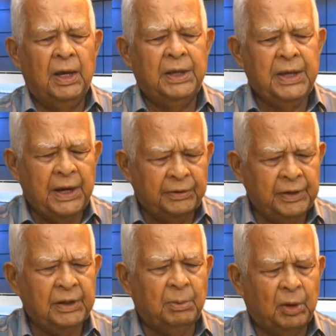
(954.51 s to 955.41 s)

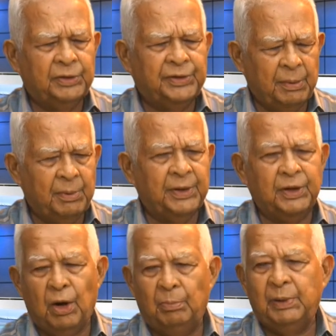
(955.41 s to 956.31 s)
hearing about some of the
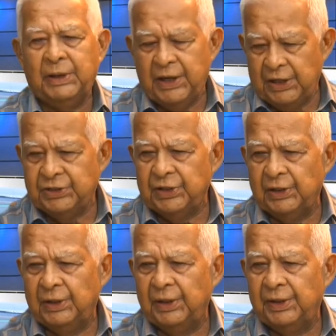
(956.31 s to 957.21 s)

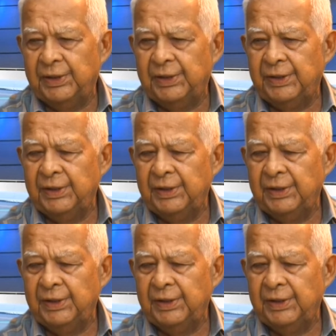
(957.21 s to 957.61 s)
complications,